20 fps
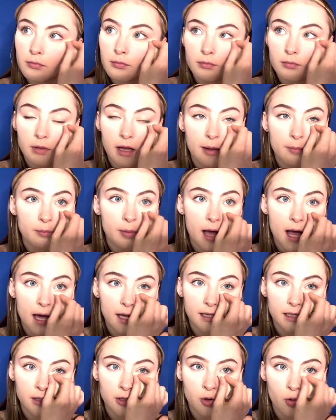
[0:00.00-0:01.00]
I'm
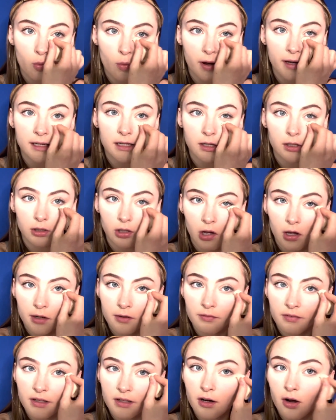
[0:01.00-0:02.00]
patting quite a lot
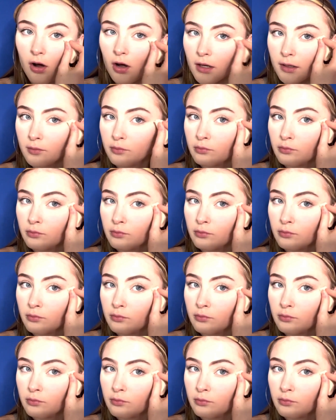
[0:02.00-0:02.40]
of it on.